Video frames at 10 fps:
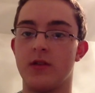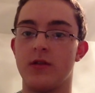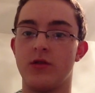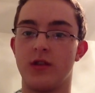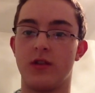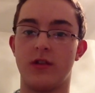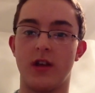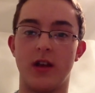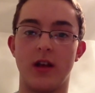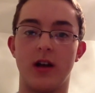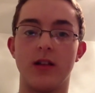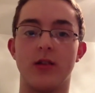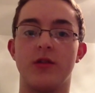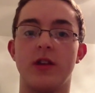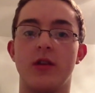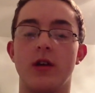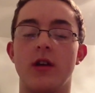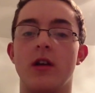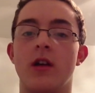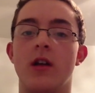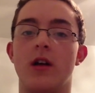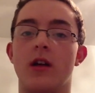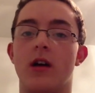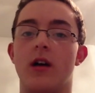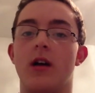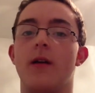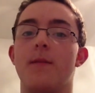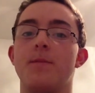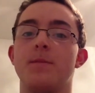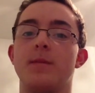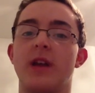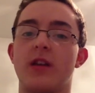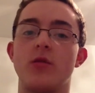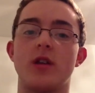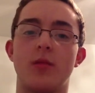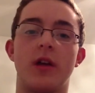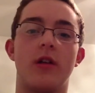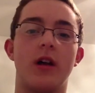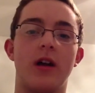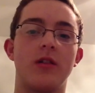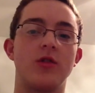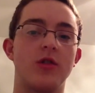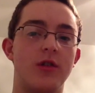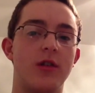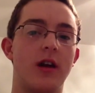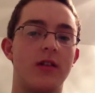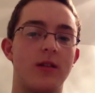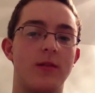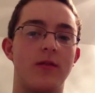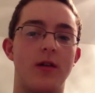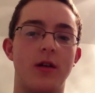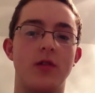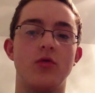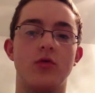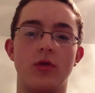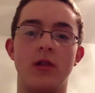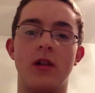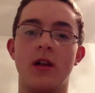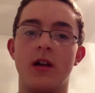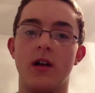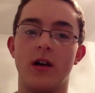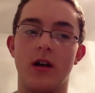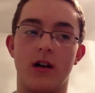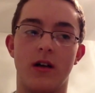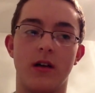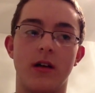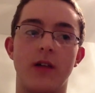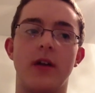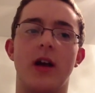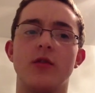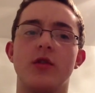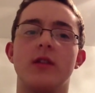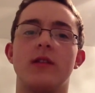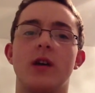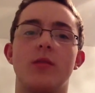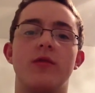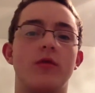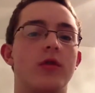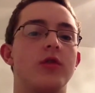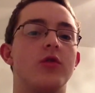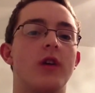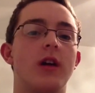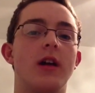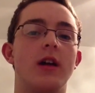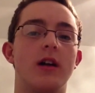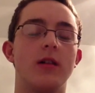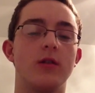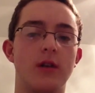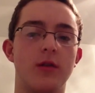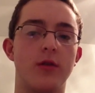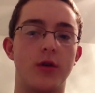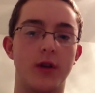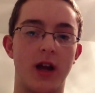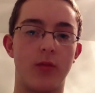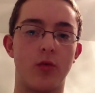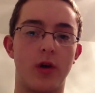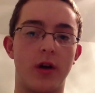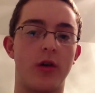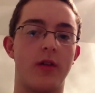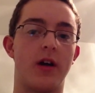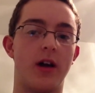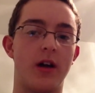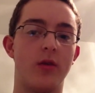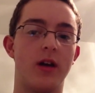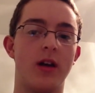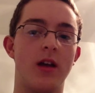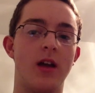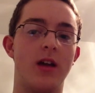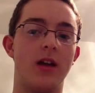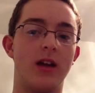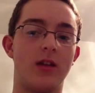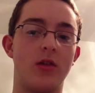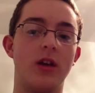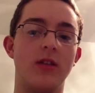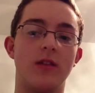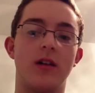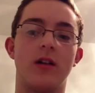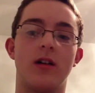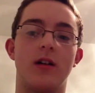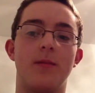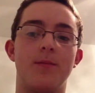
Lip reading: just a little secret, next week I plan on showing you guys something very cool. If you haven't tried this out before, try looking through your camera while you're on the highway and look at the